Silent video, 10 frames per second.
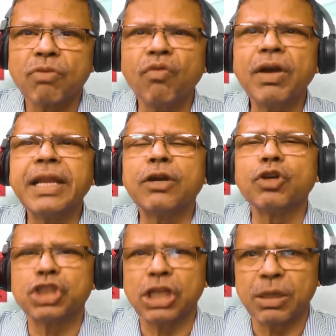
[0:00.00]
Very
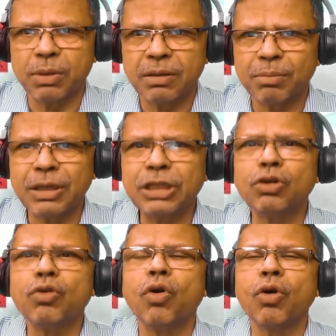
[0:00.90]
questionable, but
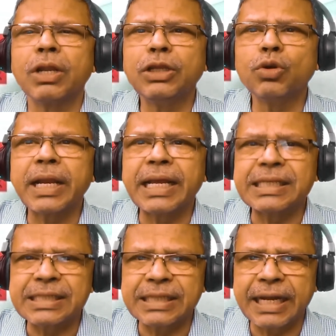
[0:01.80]
only you can
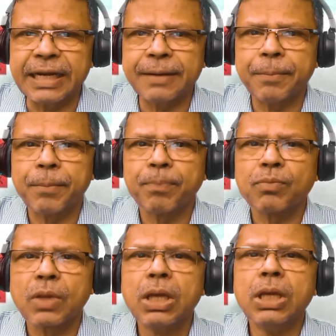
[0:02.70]
answer that.
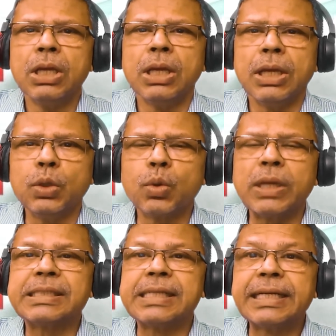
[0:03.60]
You
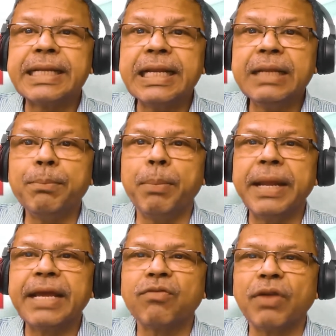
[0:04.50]
can certainly
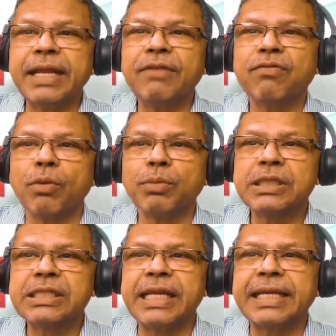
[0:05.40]
break free from
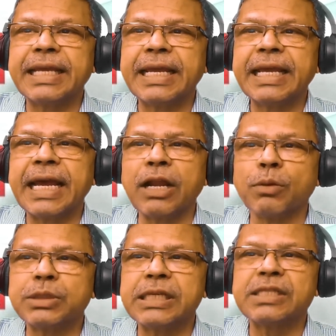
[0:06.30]
this thinking and
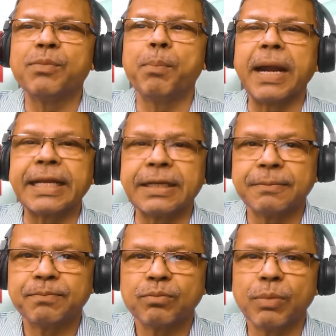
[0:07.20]
obsessive
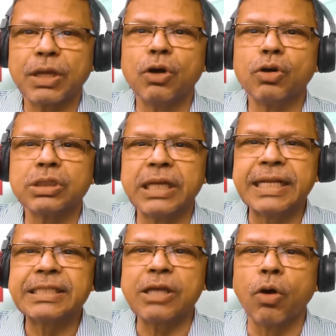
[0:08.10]
pattern, because it
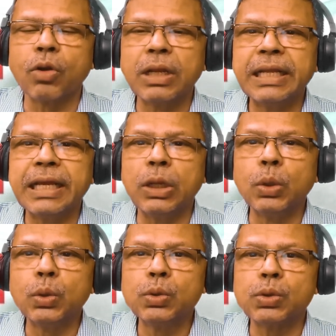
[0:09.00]
is only a
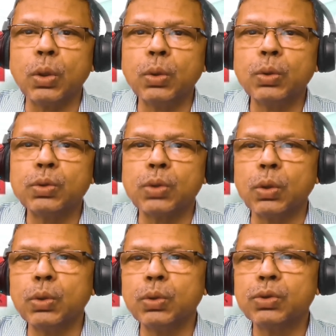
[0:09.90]
lose, lose,
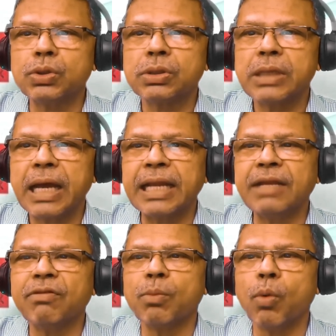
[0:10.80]
lose and
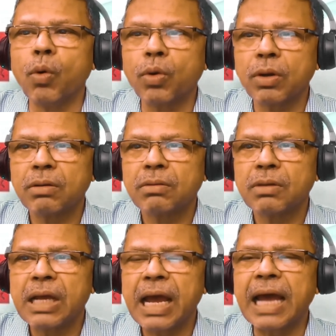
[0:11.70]
even more
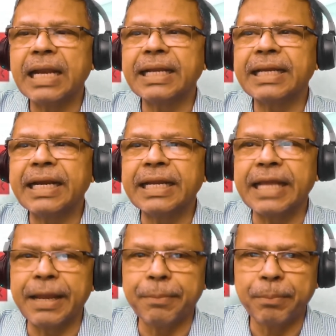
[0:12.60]
and regret
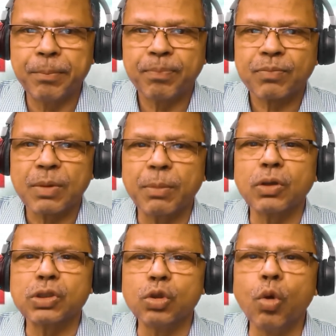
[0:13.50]
game,
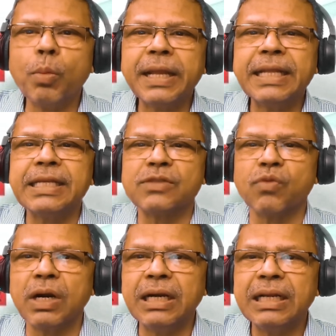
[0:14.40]
because nobody in this
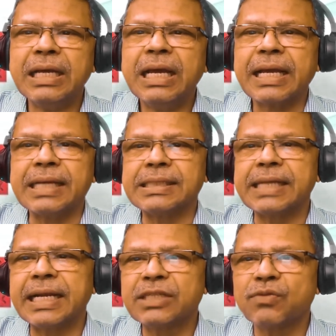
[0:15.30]
world can
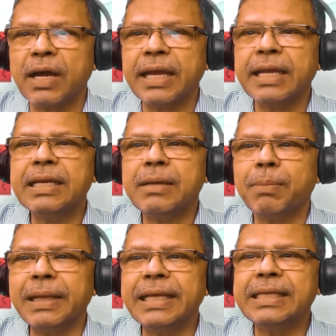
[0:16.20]
satisfy,
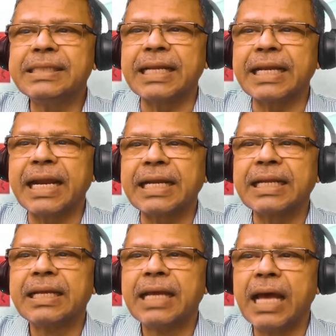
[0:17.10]
please and
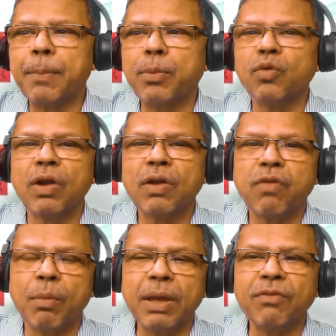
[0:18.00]
get approval
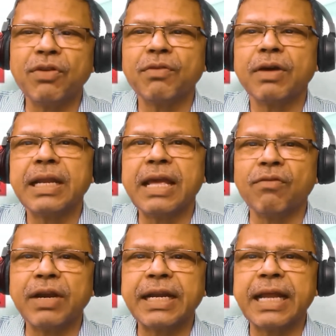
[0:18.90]
from everyone
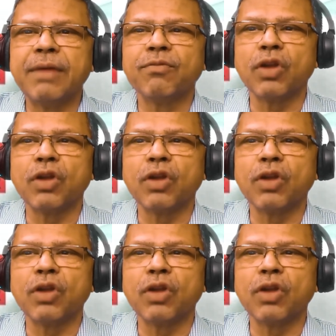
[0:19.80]
every time for